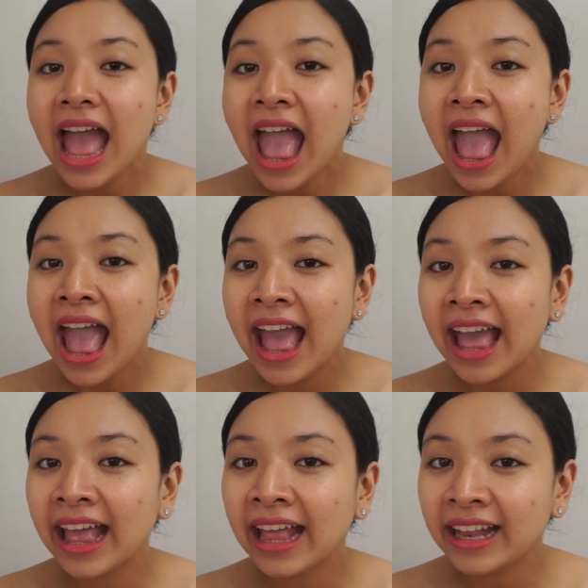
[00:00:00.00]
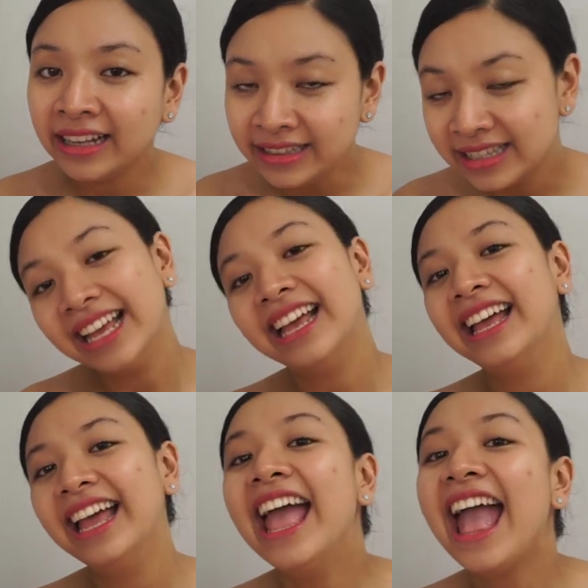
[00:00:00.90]
Ain't,
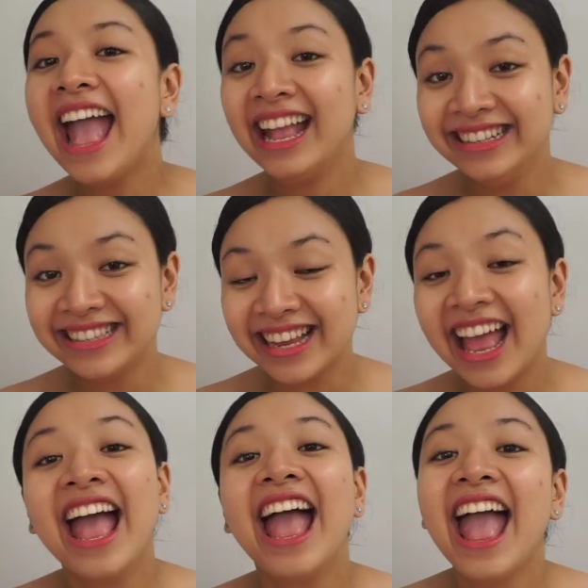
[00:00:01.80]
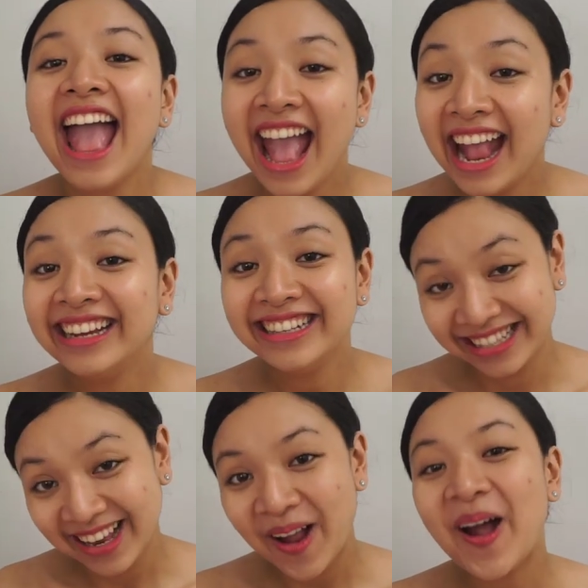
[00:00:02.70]
ain't, ain't.